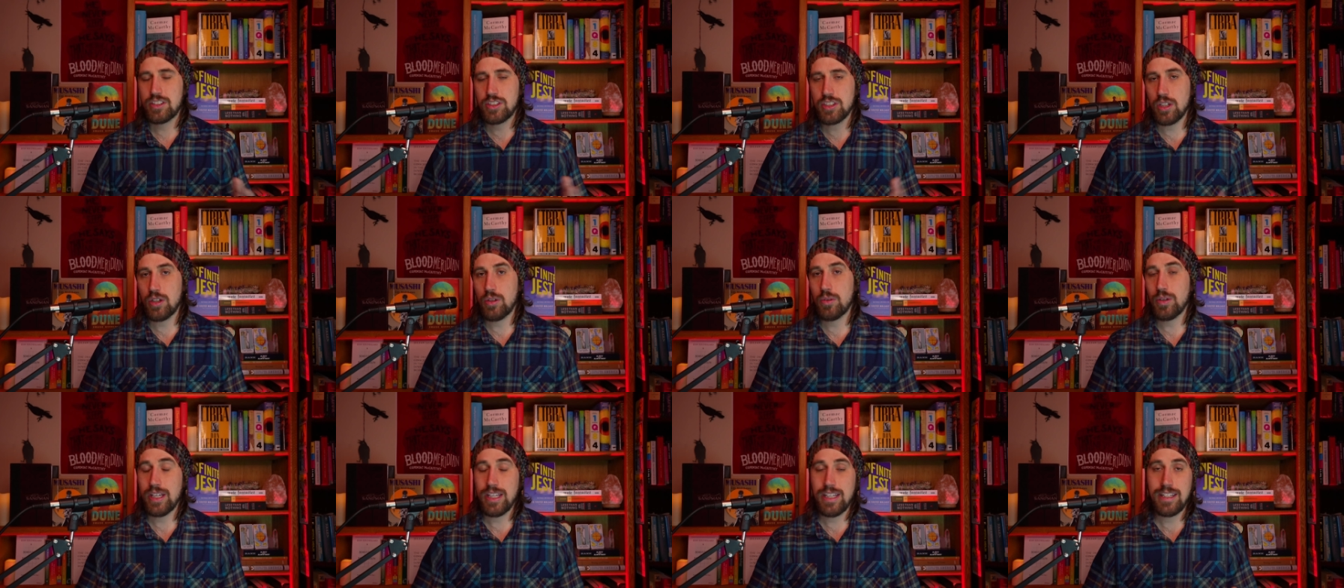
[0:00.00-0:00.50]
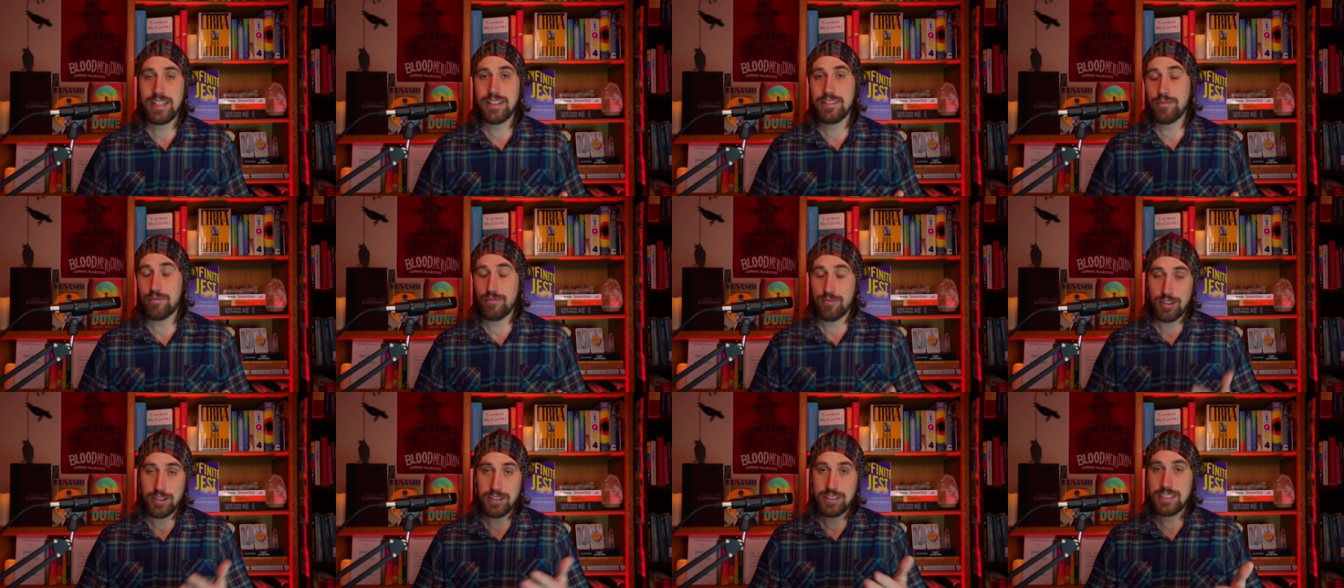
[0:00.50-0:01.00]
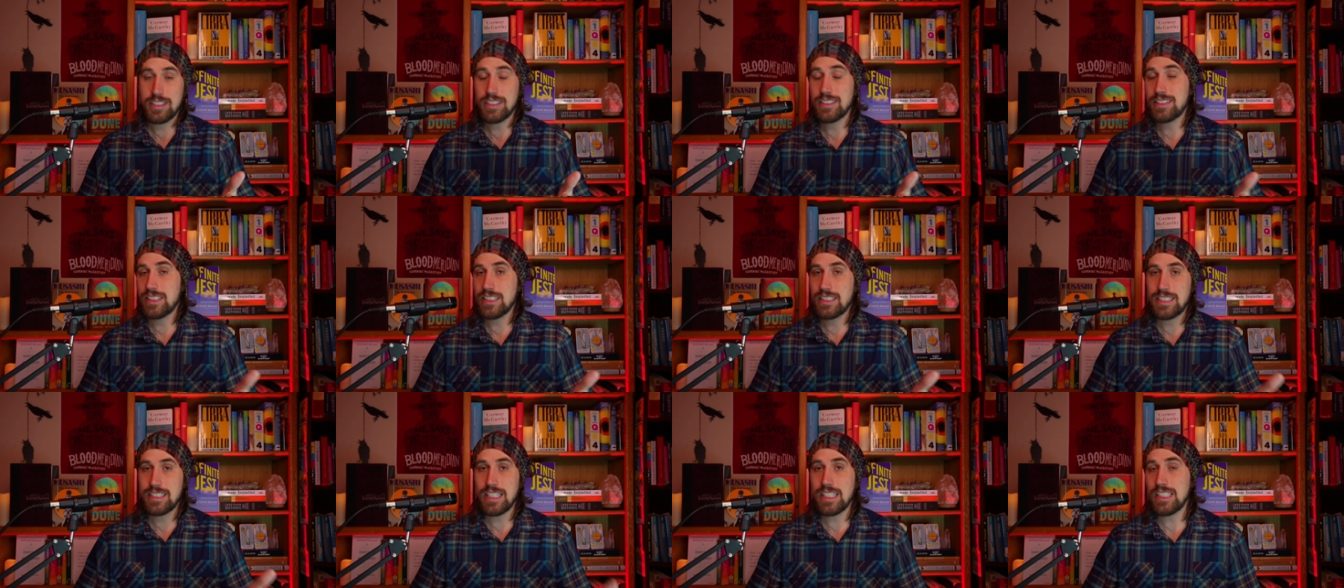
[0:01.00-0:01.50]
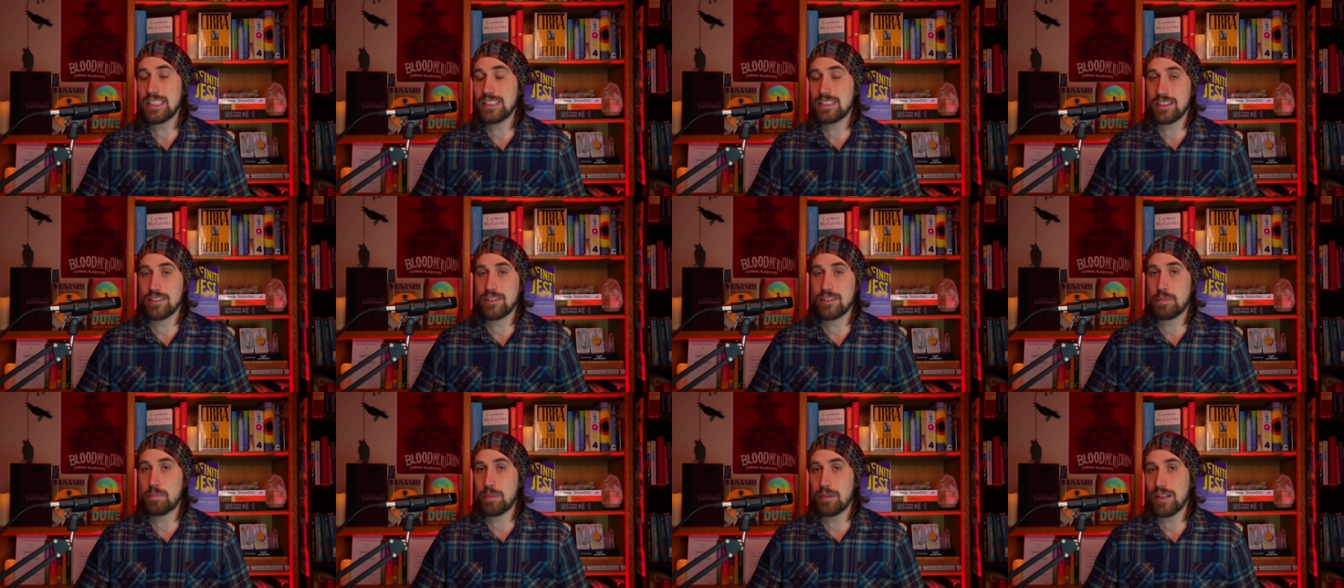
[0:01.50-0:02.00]
and so in for instance the cities
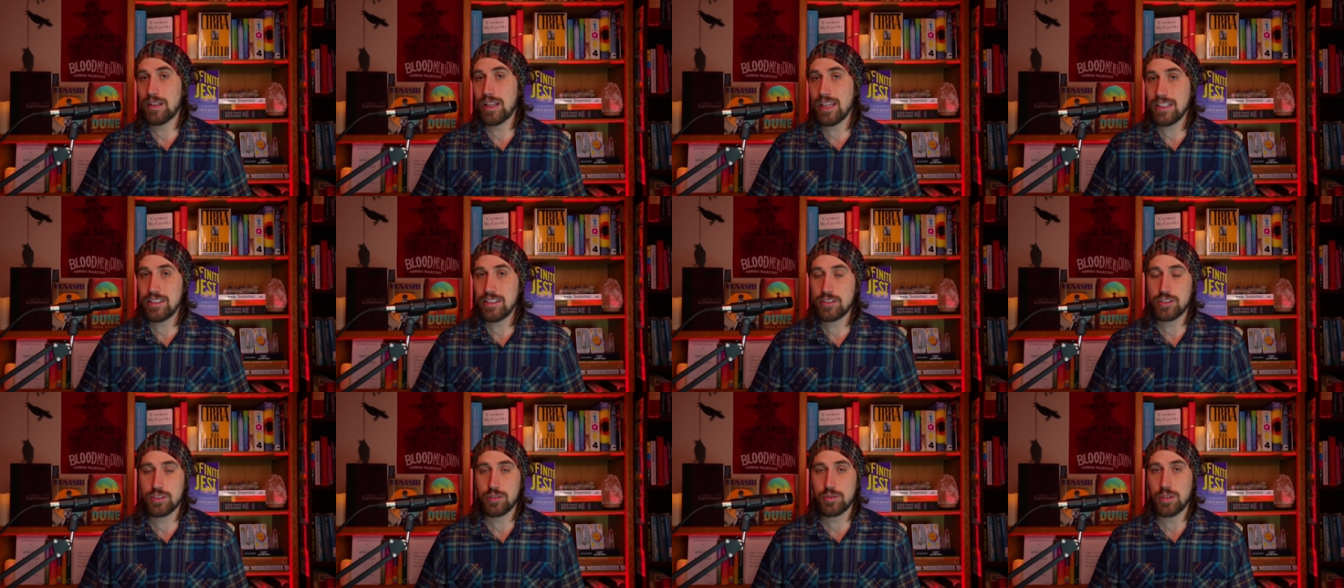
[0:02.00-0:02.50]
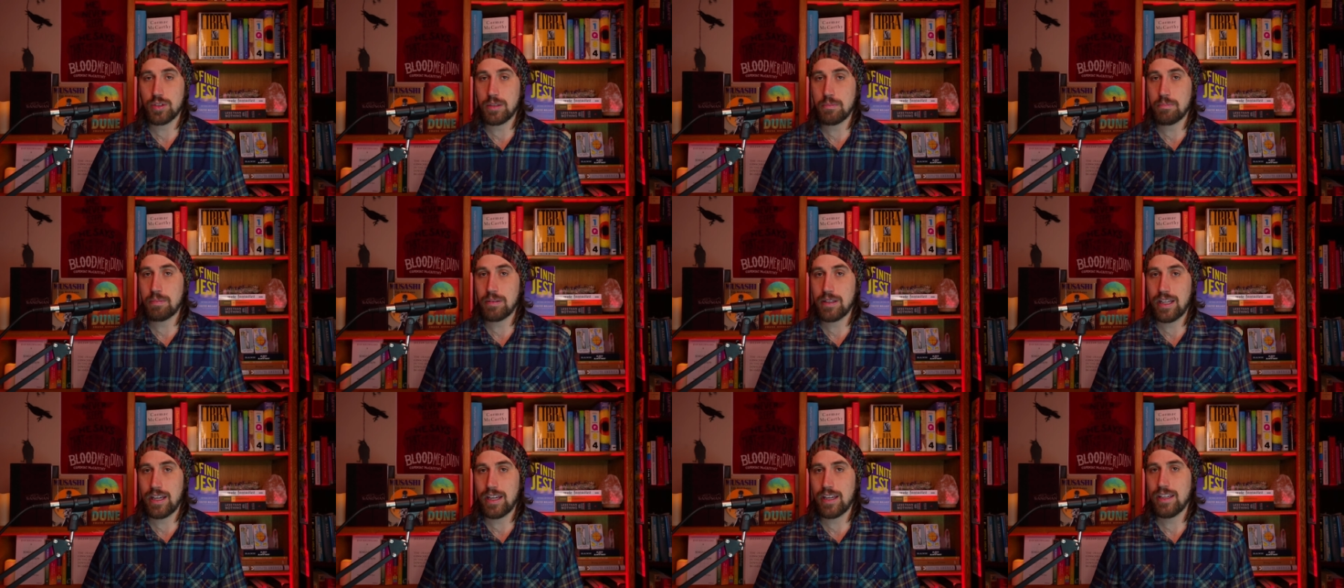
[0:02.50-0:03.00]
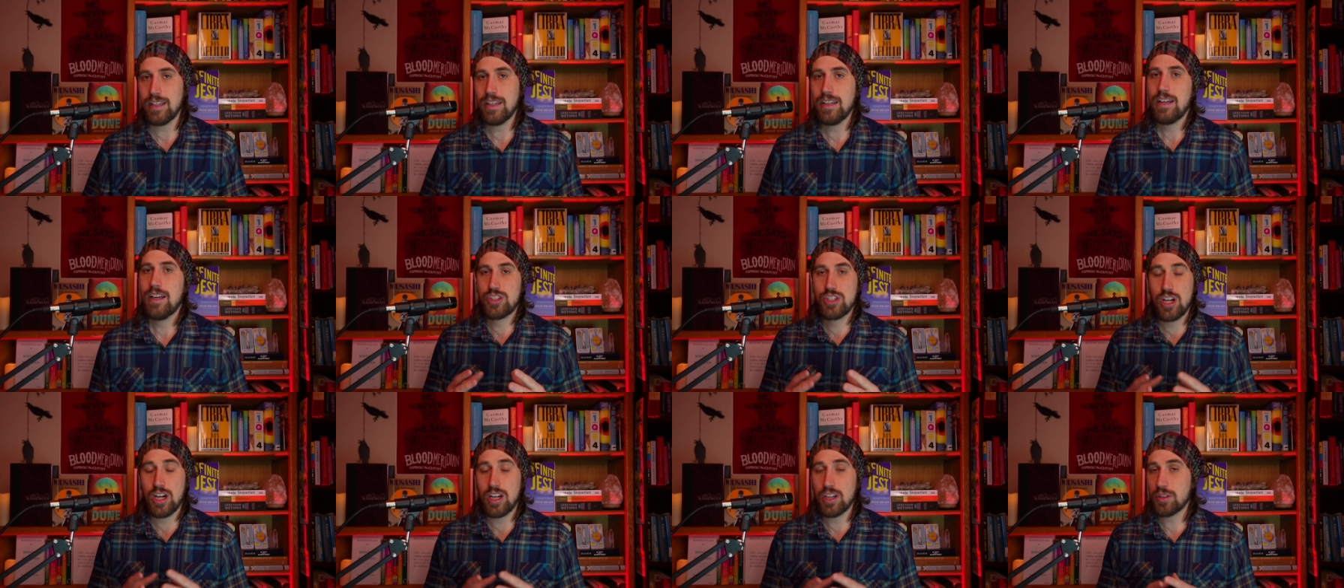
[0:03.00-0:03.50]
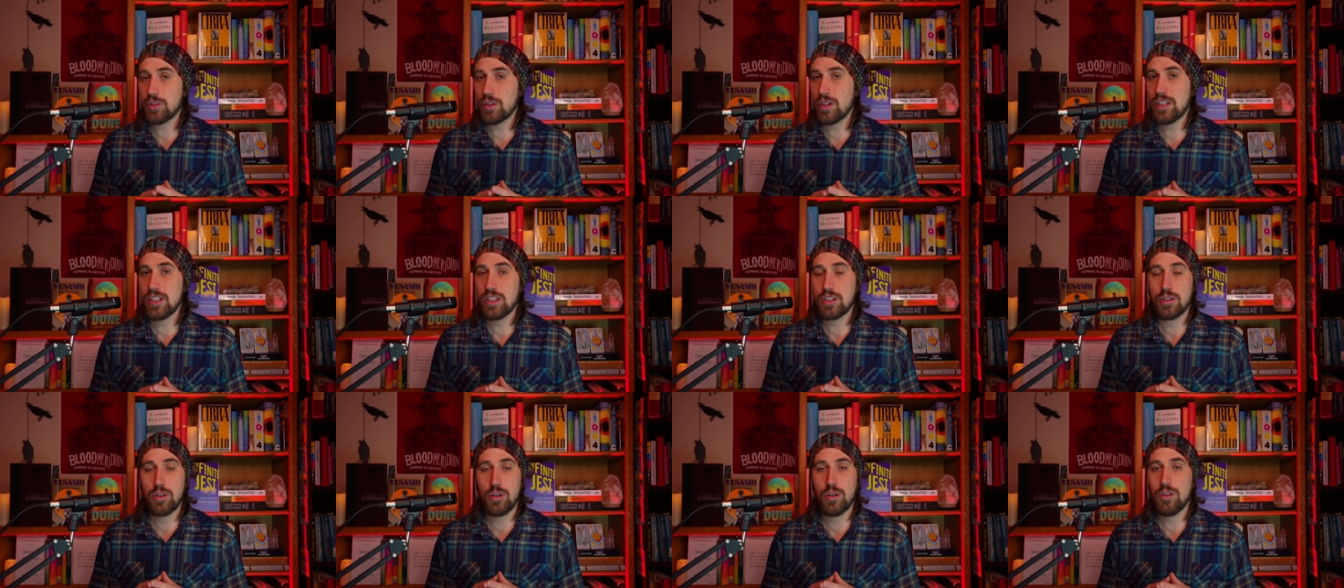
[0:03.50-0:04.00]
of the plain screenplay john
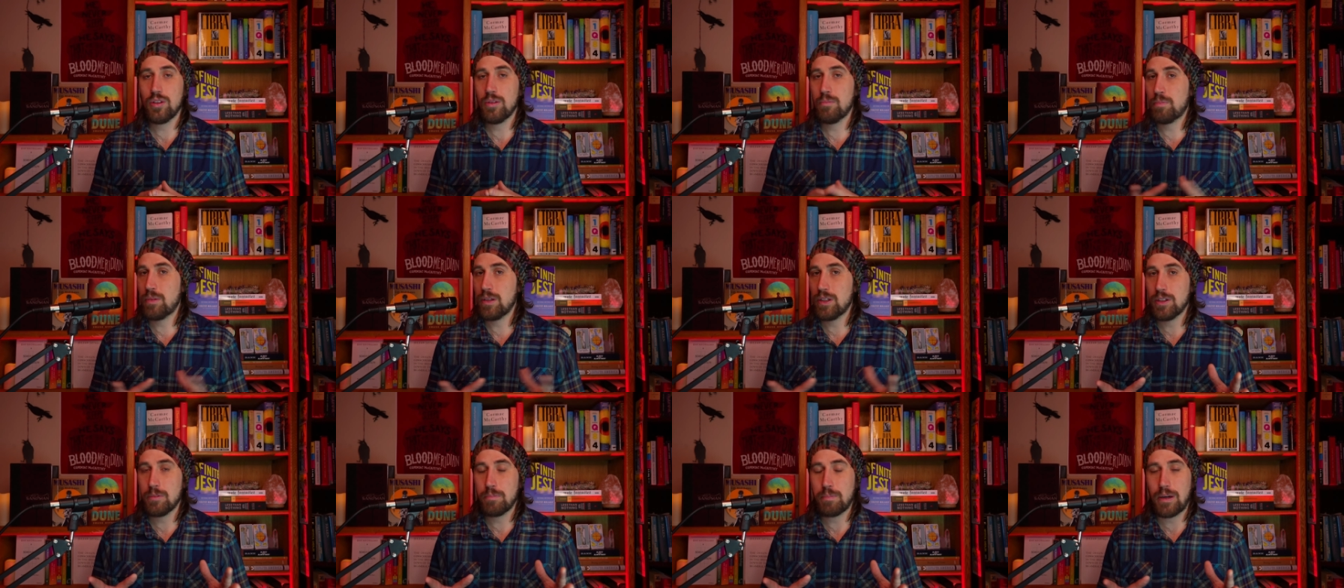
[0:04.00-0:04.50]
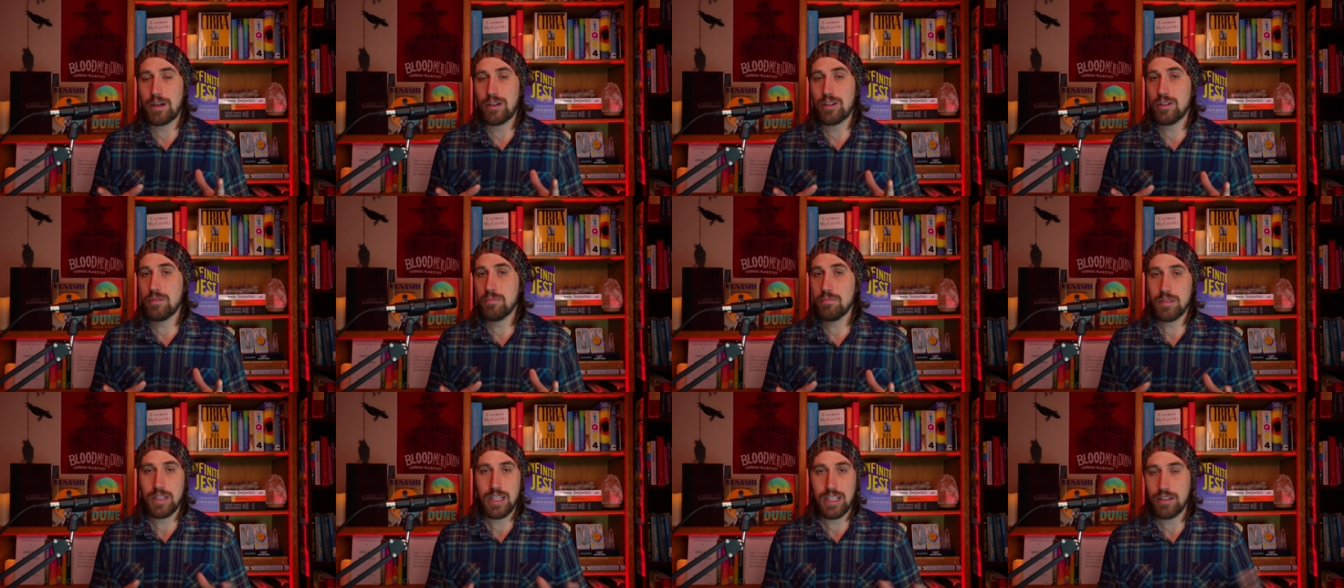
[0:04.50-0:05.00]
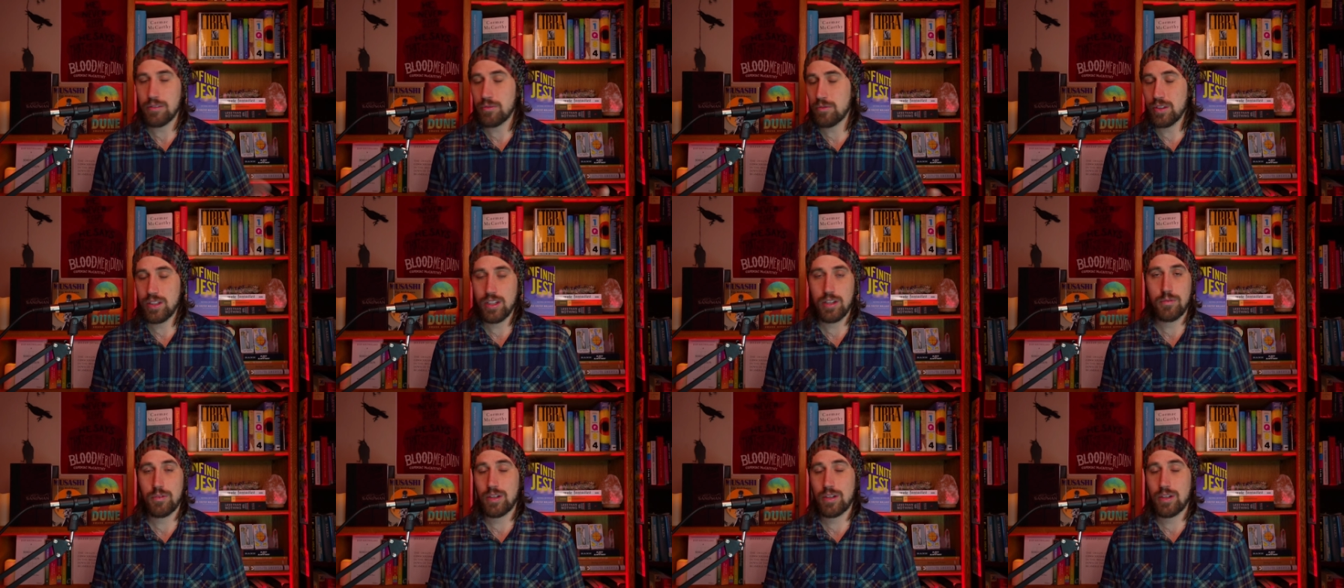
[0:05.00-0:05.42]
grady cole and billy parham like when, you,